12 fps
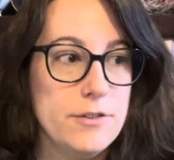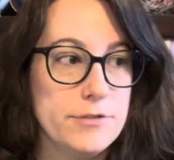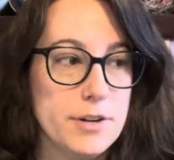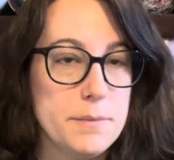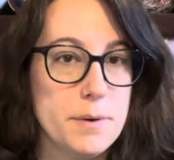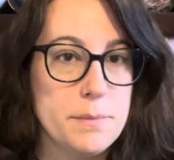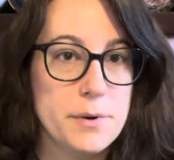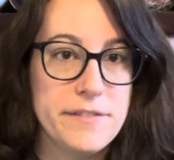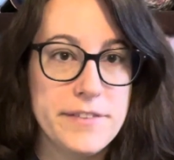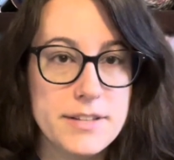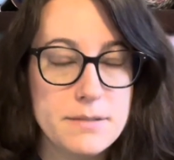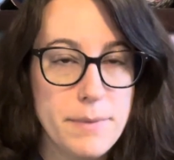from a
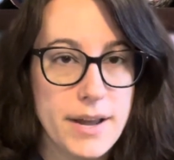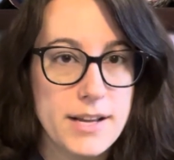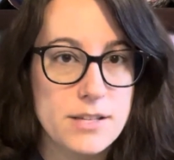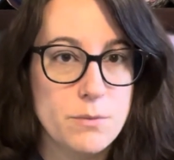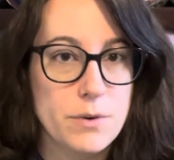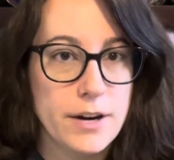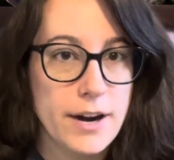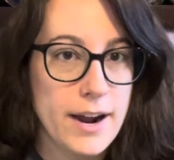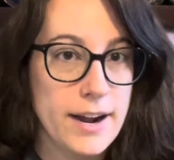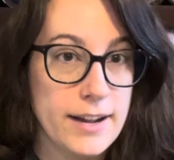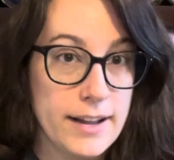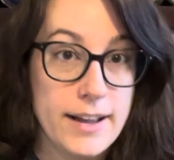previous base where
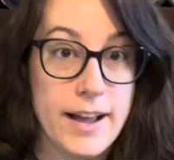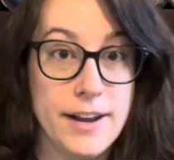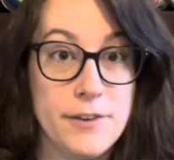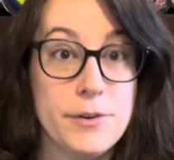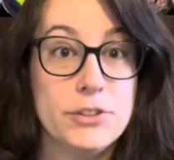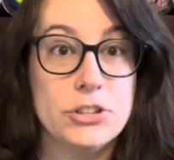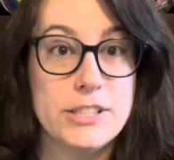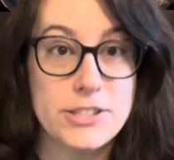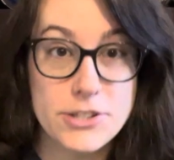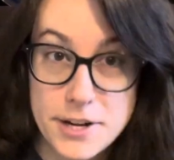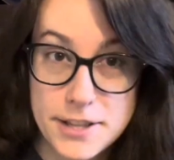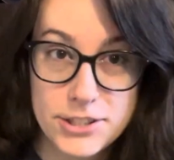I had originally
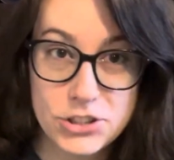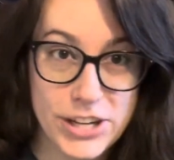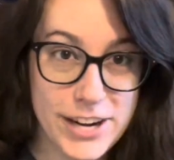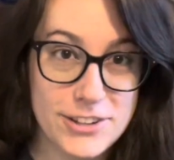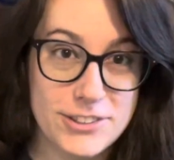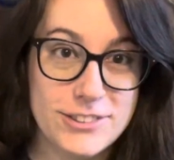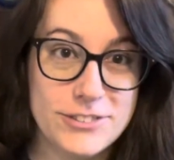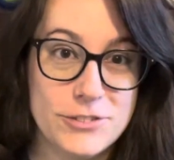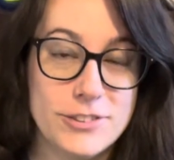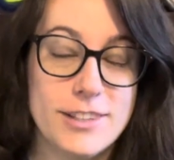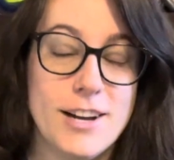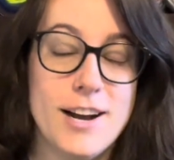started this channel.
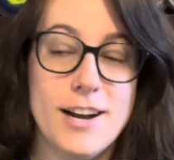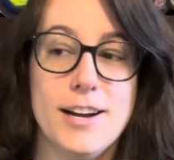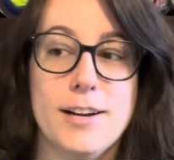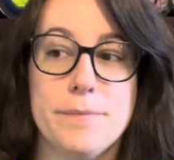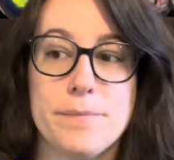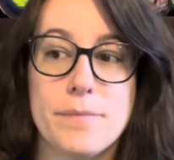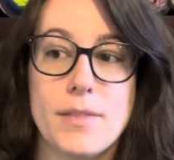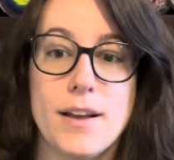Um,